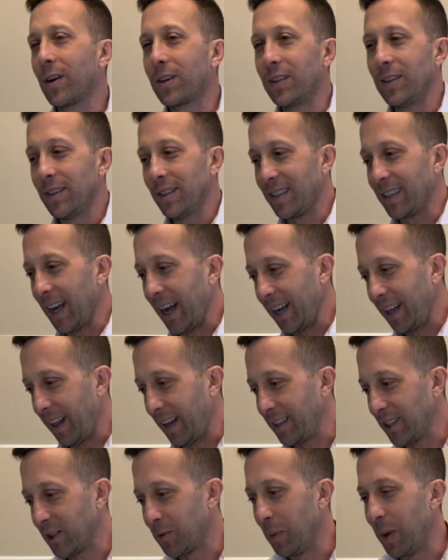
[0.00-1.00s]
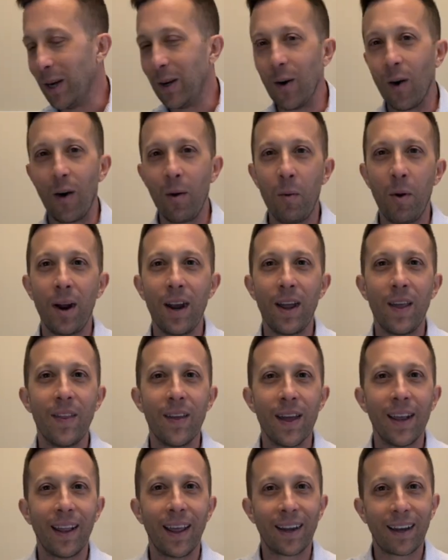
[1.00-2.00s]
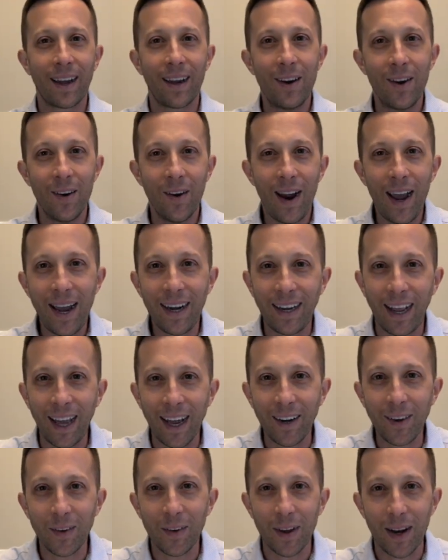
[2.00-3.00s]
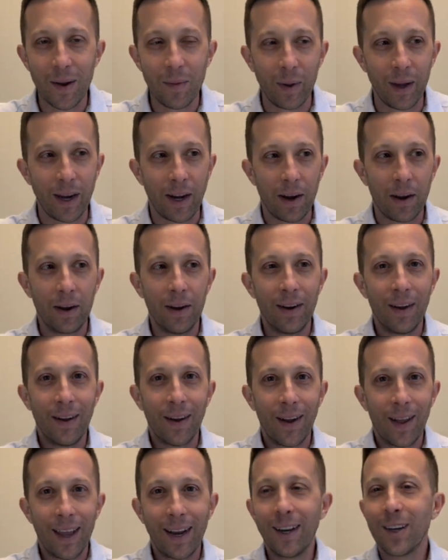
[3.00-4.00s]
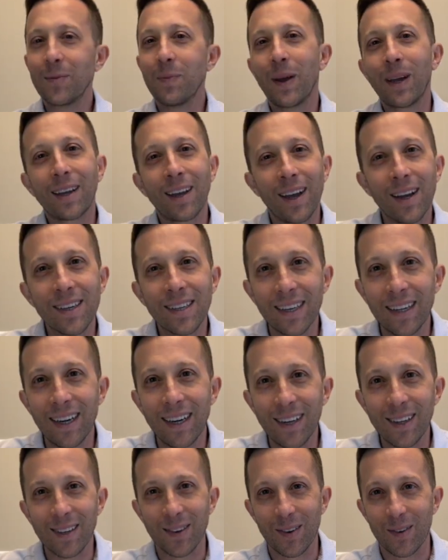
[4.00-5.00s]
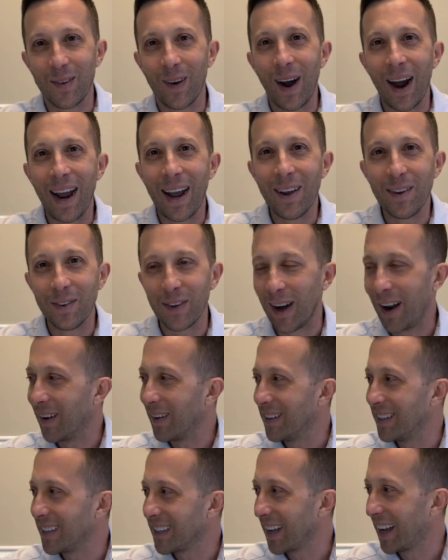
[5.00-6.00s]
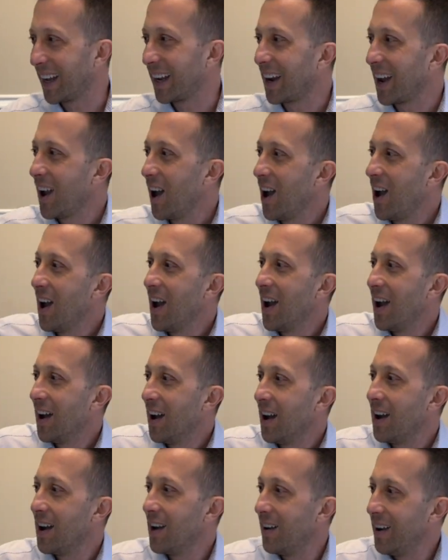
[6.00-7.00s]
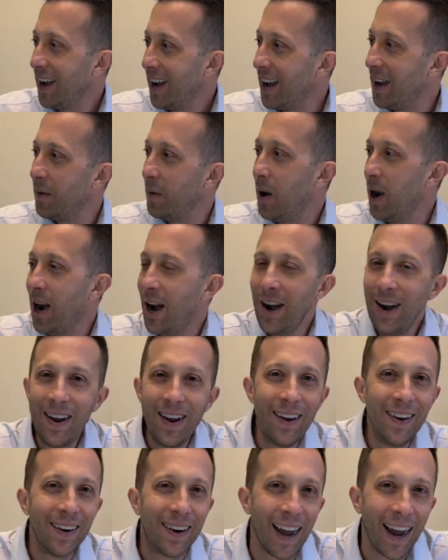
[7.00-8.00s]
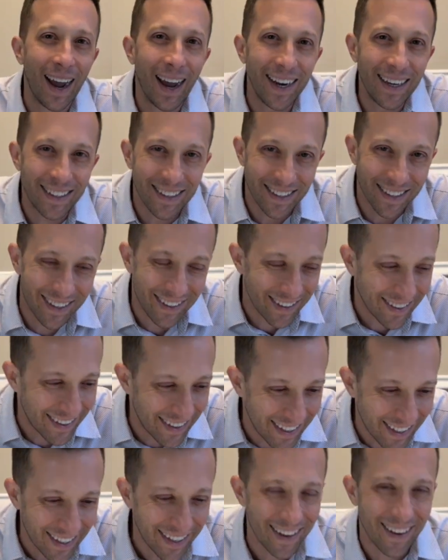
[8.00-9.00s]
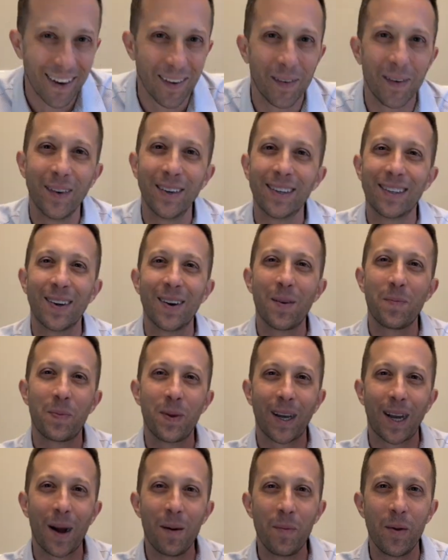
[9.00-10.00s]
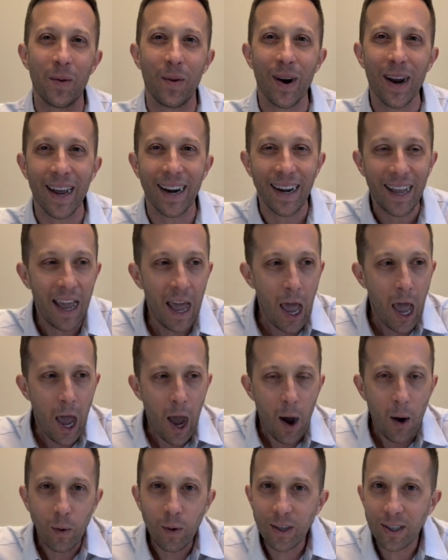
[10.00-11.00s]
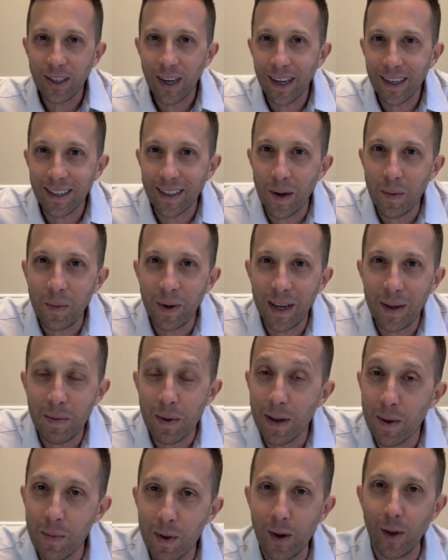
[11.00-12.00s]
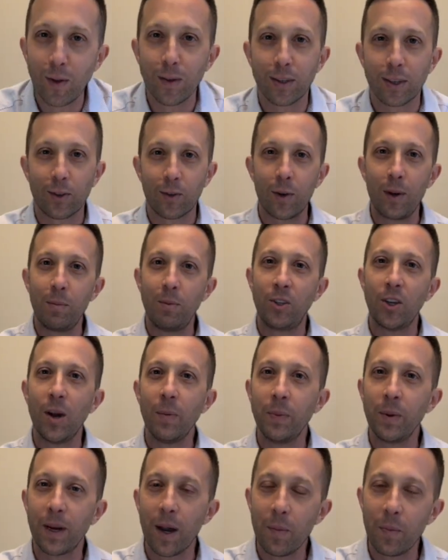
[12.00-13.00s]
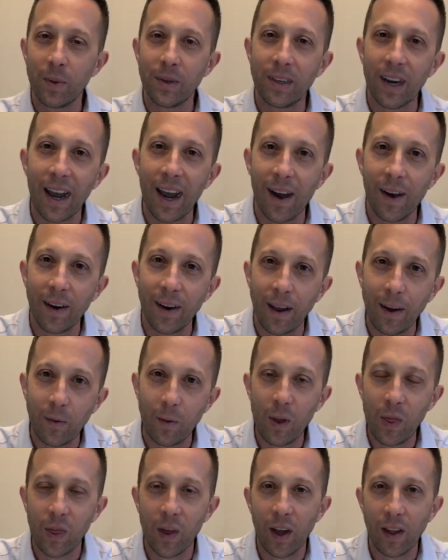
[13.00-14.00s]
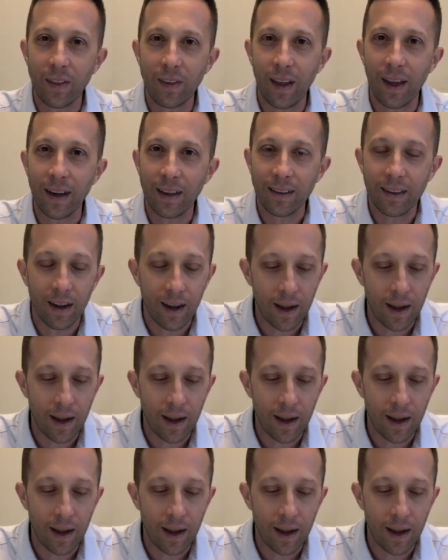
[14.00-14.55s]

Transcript: to the side, like just be normal. And then like I hear, hey Daniel. And I'm like, it is my cousin and his wife. And I was like, oh, hey, what are you guys doing here? We were just here to pick up the rent. We saw somebody in the middle of the street jumping up and down. Like, we thought that